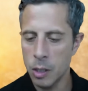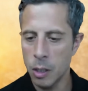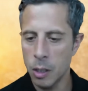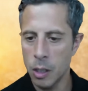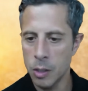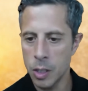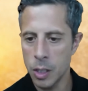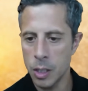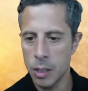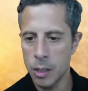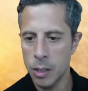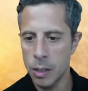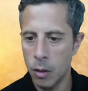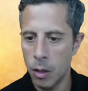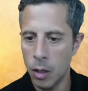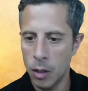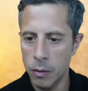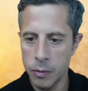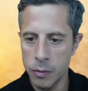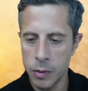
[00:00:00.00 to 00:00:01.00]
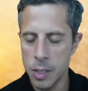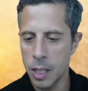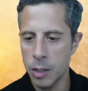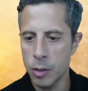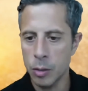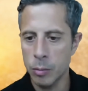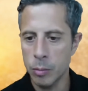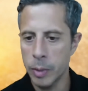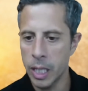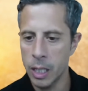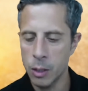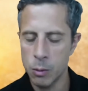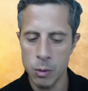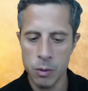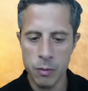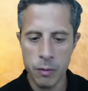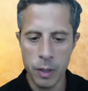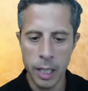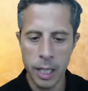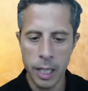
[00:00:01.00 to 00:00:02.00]
logic of central banks,
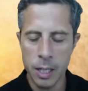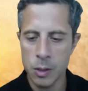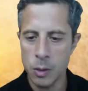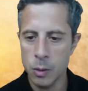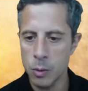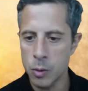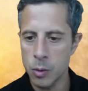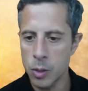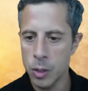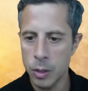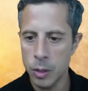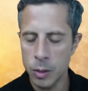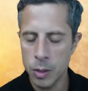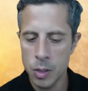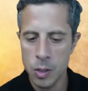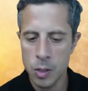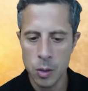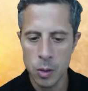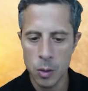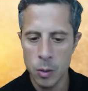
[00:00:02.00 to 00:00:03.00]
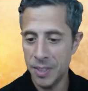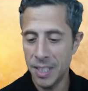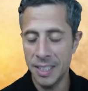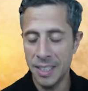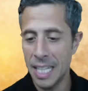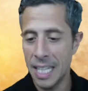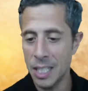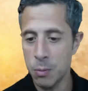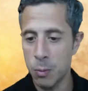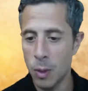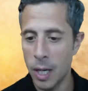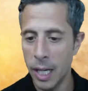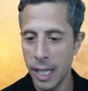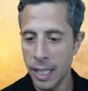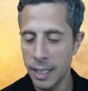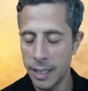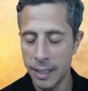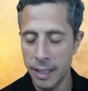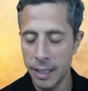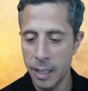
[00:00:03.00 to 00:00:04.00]
which finance those journals. And so that's why I
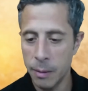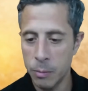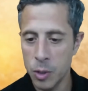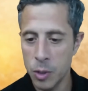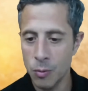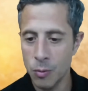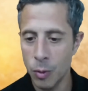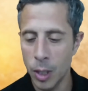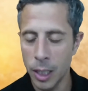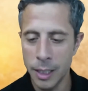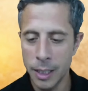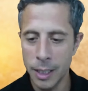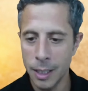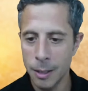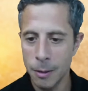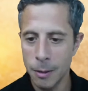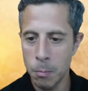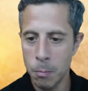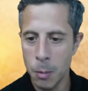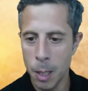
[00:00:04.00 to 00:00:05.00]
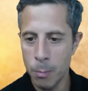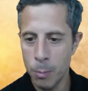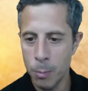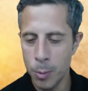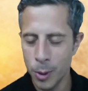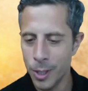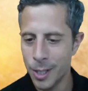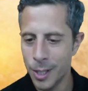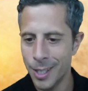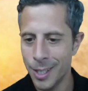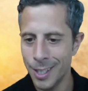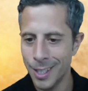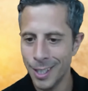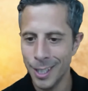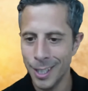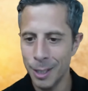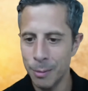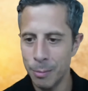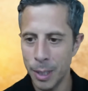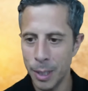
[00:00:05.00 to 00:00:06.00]
ended up just writing my book
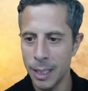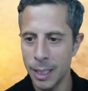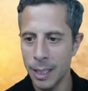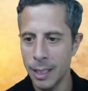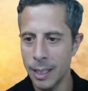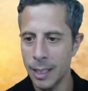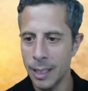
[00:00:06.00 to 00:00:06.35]
independently